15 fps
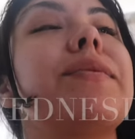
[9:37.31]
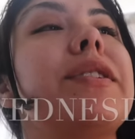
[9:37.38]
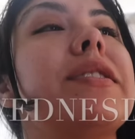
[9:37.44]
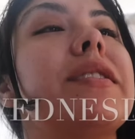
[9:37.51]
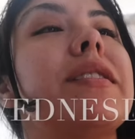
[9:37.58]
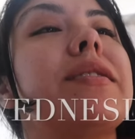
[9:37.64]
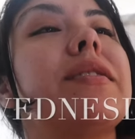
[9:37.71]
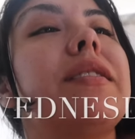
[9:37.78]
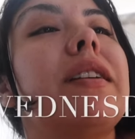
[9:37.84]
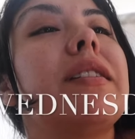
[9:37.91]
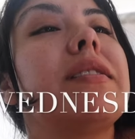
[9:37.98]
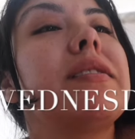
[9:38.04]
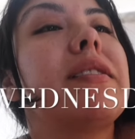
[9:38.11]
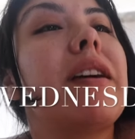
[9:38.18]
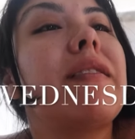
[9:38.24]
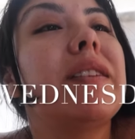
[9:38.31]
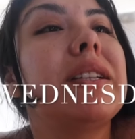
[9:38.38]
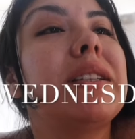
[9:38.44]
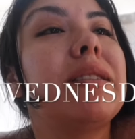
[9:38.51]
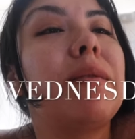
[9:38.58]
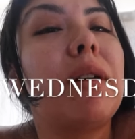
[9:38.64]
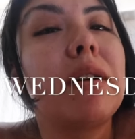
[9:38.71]
Wednesday, July
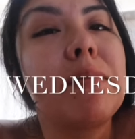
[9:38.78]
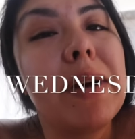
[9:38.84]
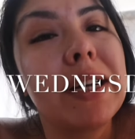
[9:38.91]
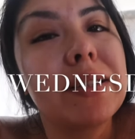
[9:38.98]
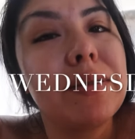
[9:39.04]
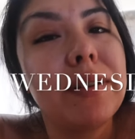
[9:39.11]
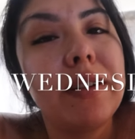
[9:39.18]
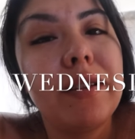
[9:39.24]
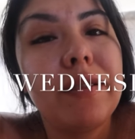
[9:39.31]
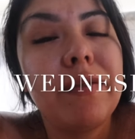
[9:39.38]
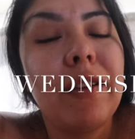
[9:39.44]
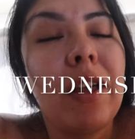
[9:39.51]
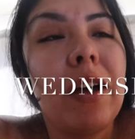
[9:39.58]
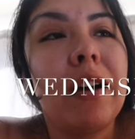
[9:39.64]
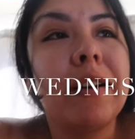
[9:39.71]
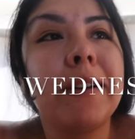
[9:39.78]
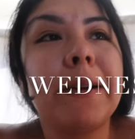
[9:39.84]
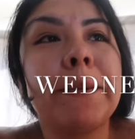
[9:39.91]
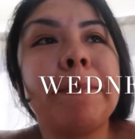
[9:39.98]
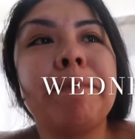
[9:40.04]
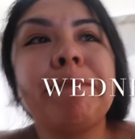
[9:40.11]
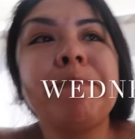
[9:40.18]
7th. Welcome back to another vlog.
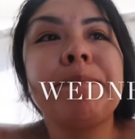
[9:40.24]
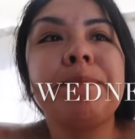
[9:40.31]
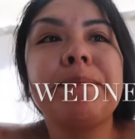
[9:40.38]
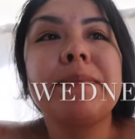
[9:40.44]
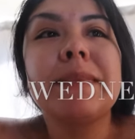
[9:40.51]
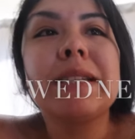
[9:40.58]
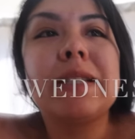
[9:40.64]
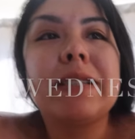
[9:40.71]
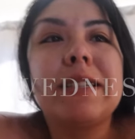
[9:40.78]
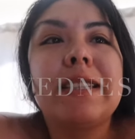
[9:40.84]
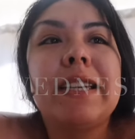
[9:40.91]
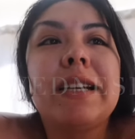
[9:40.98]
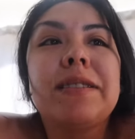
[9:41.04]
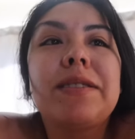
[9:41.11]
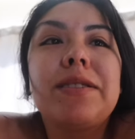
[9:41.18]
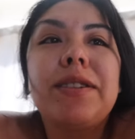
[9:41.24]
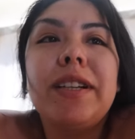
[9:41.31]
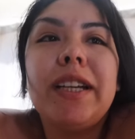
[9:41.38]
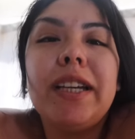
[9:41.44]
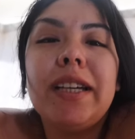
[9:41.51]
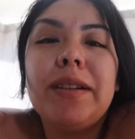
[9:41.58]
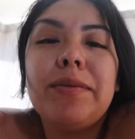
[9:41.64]

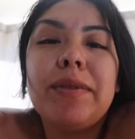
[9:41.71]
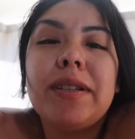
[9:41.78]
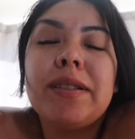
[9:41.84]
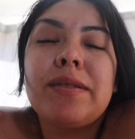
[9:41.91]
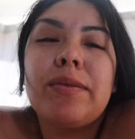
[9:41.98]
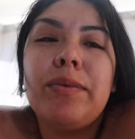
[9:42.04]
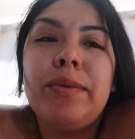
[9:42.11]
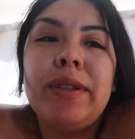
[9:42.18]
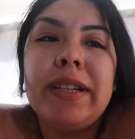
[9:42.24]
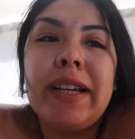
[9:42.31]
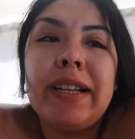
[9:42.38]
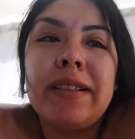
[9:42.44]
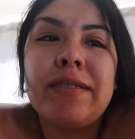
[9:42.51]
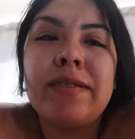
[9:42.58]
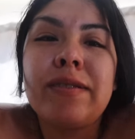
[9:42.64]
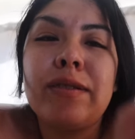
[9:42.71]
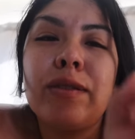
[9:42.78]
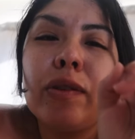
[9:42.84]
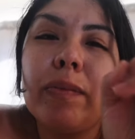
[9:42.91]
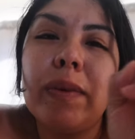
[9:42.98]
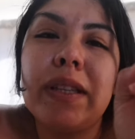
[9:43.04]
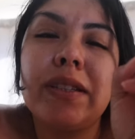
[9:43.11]
Yesterday was Uriel's
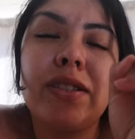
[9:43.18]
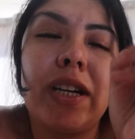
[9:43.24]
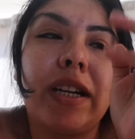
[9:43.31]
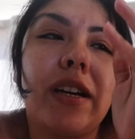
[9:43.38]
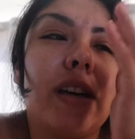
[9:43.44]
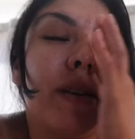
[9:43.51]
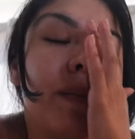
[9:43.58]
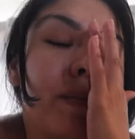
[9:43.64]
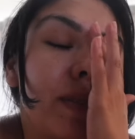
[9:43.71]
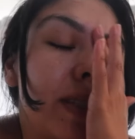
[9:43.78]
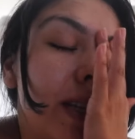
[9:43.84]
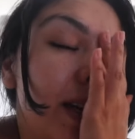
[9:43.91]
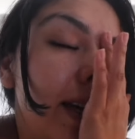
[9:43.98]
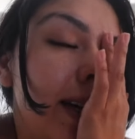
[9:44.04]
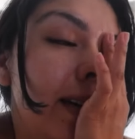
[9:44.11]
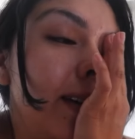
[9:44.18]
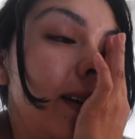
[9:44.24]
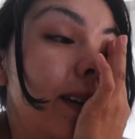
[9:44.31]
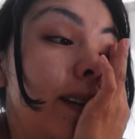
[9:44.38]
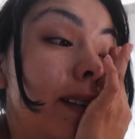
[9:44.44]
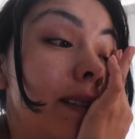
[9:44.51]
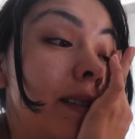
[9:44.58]
2 month checkups,
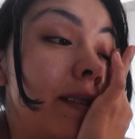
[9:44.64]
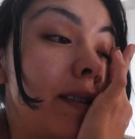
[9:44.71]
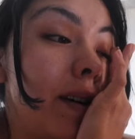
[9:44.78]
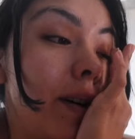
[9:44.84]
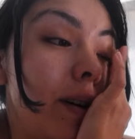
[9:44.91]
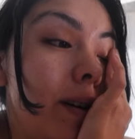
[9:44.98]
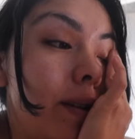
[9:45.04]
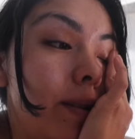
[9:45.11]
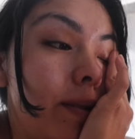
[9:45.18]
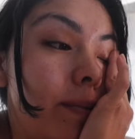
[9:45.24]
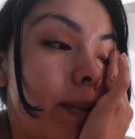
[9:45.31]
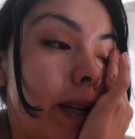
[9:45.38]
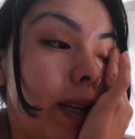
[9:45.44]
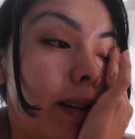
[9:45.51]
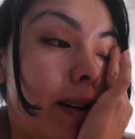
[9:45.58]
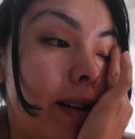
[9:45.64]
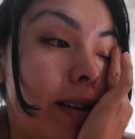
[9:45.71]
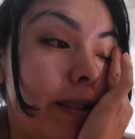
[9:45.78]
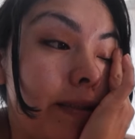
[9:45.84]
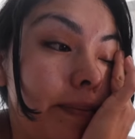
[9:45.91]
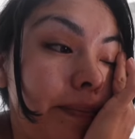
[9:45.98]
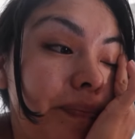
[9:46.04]
and oh my
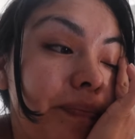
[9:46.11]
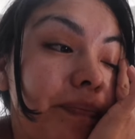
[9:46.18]
god,